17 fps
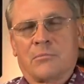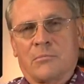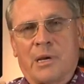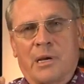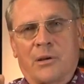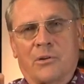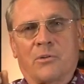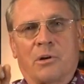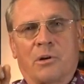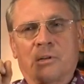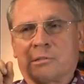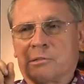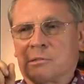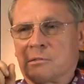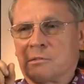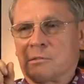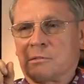Make
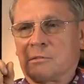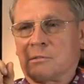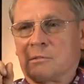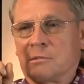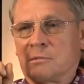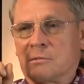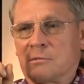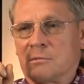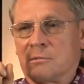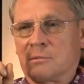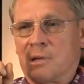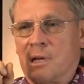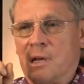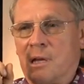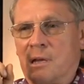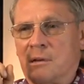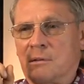noise
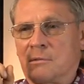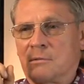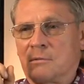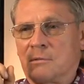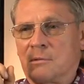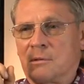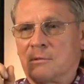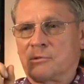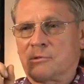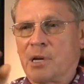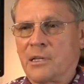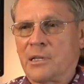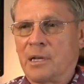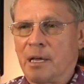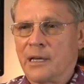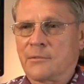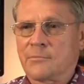and shine
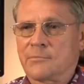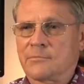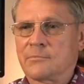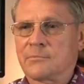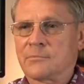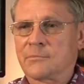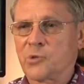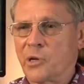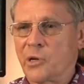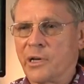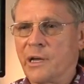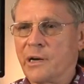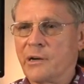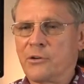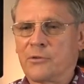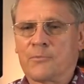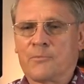the light. That's all you
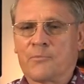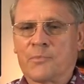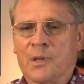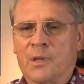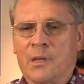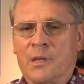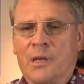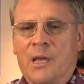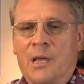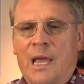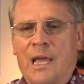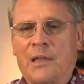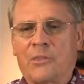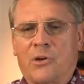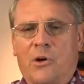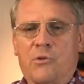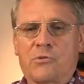got to do.
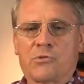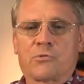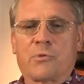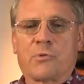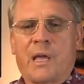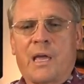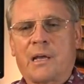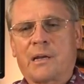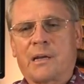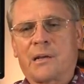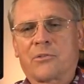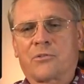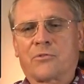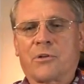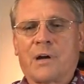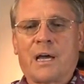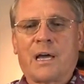And the host ran
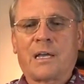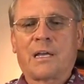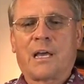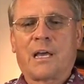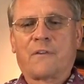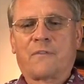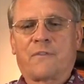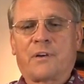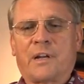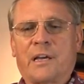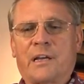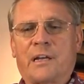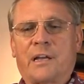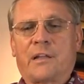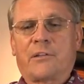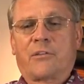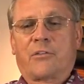and cried and
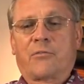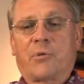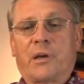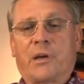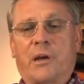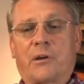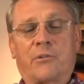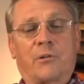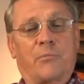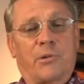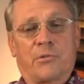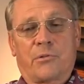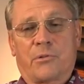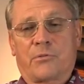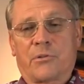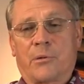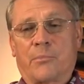fled, and the 300
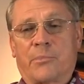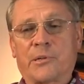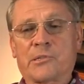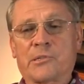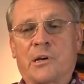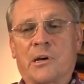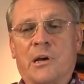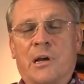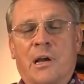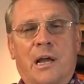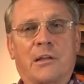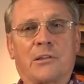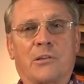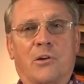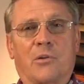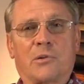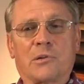blew the trumpets,
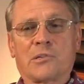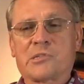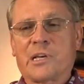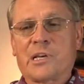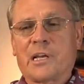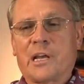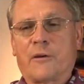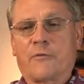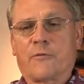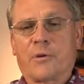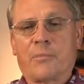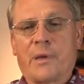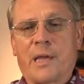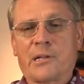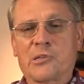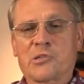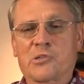and the Lord set every
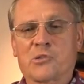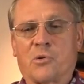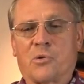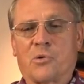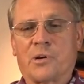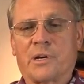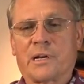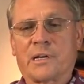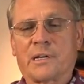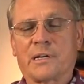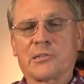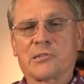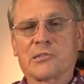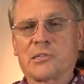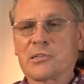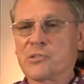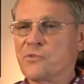man's sword
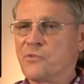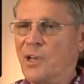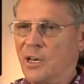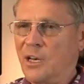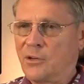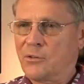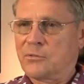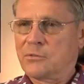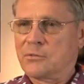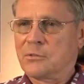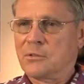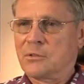against his fellow.